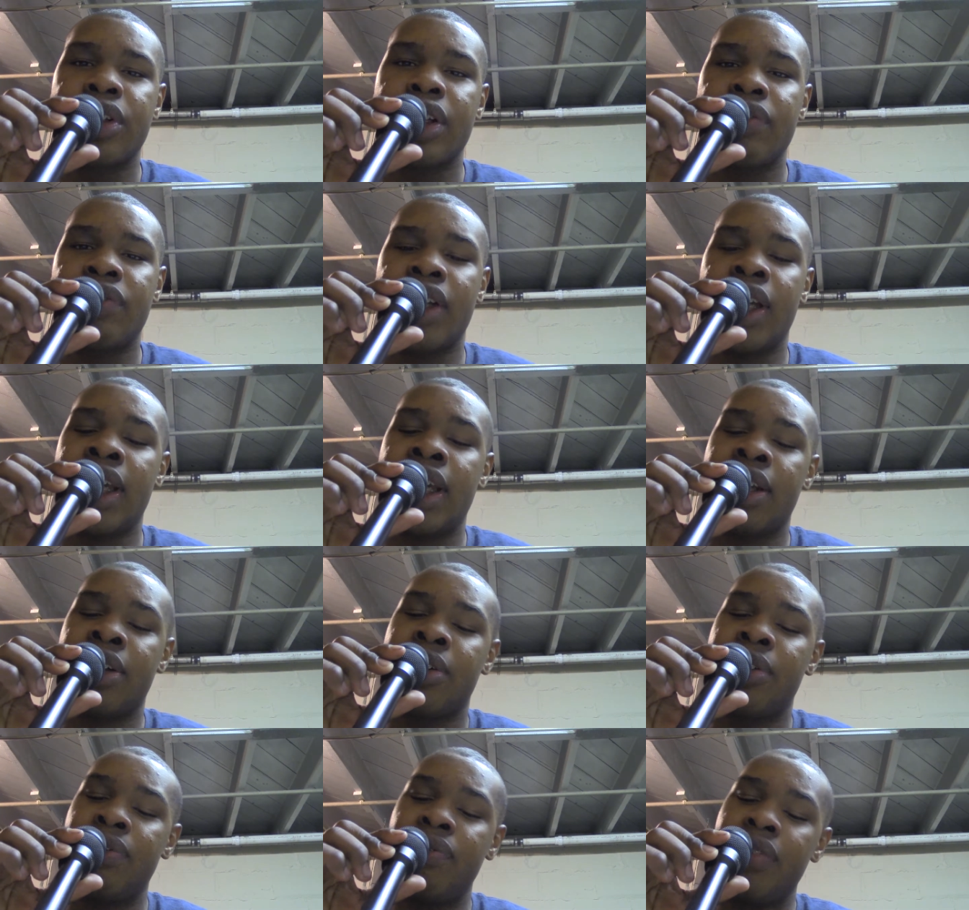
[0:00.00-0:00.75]
of the
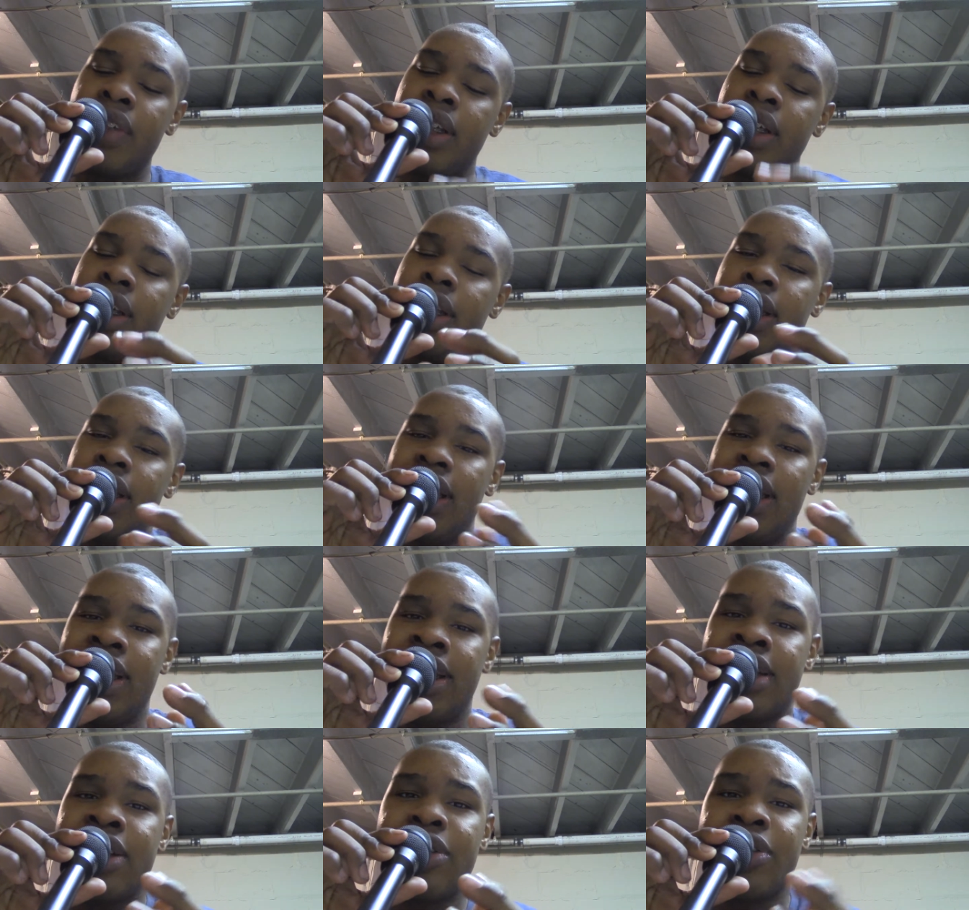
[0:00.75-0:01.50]
handle
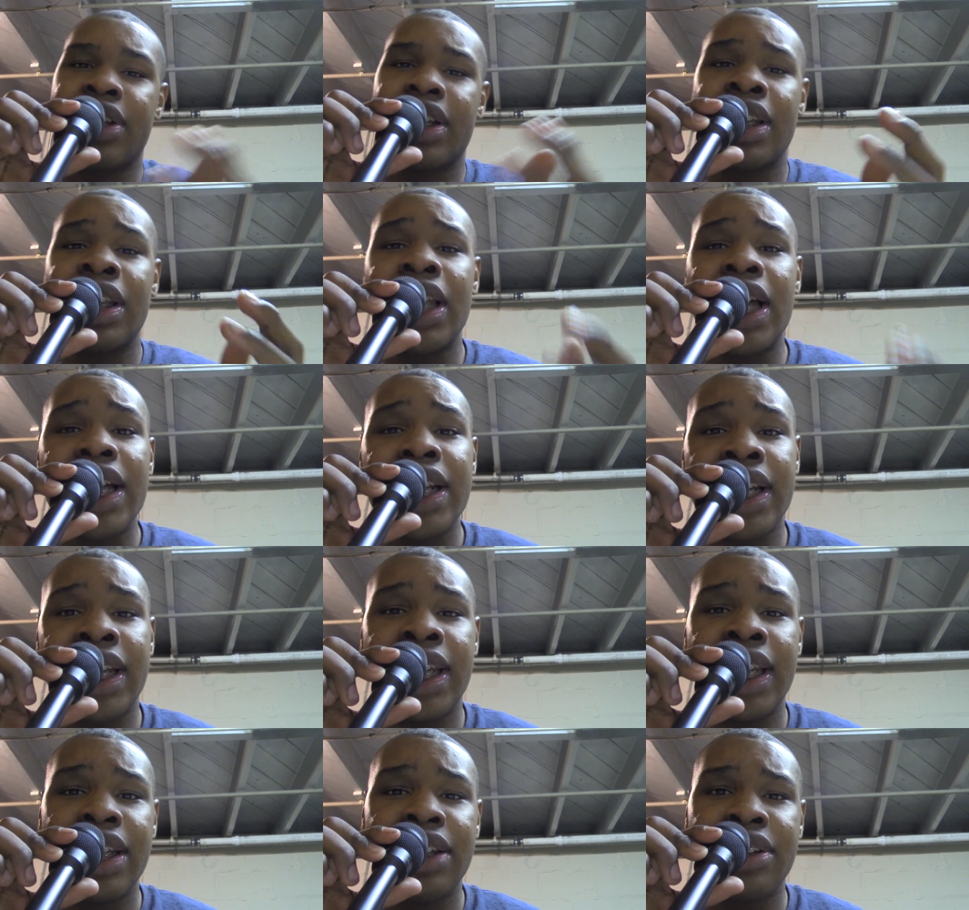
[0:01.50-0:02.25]
is there's a lot of
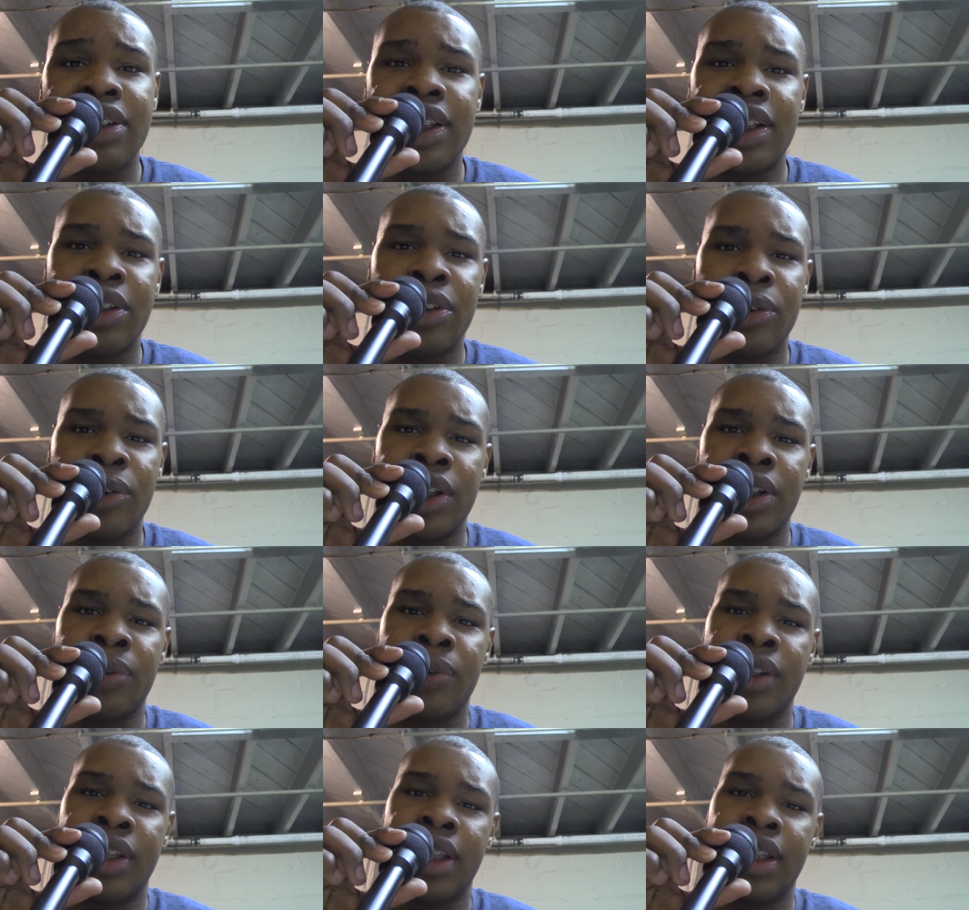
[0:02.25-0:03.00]
handling
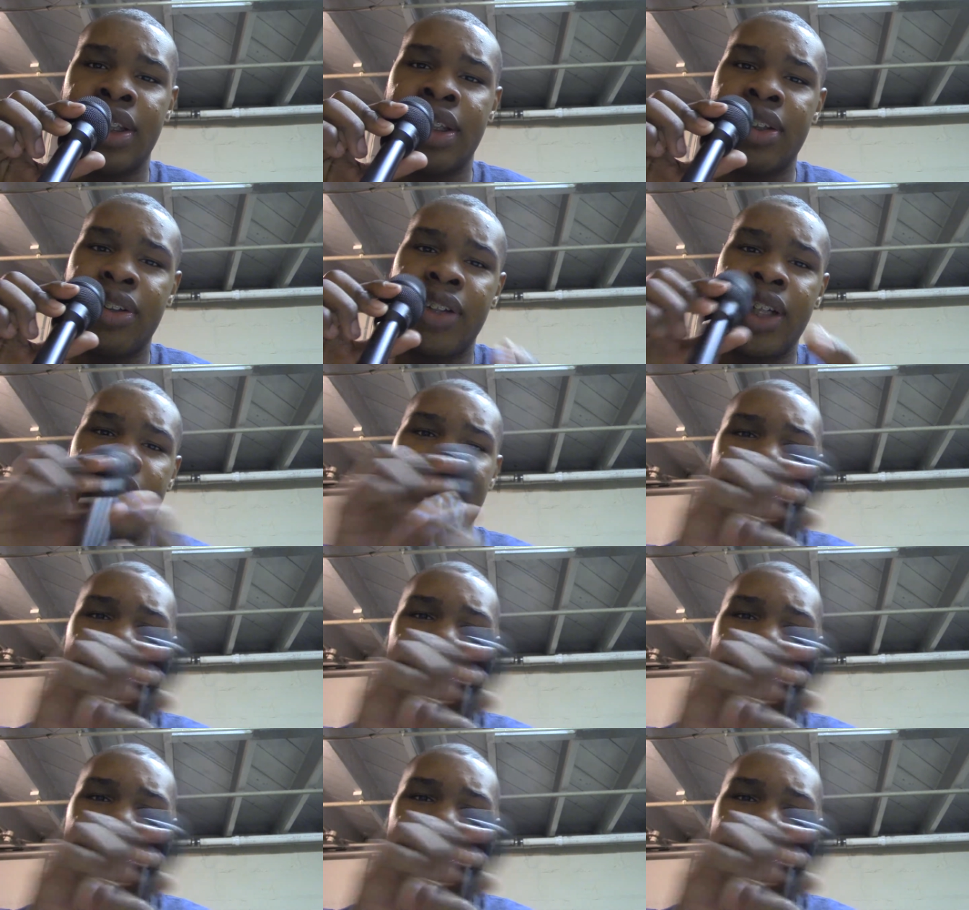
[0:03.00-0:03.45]
noise with it. So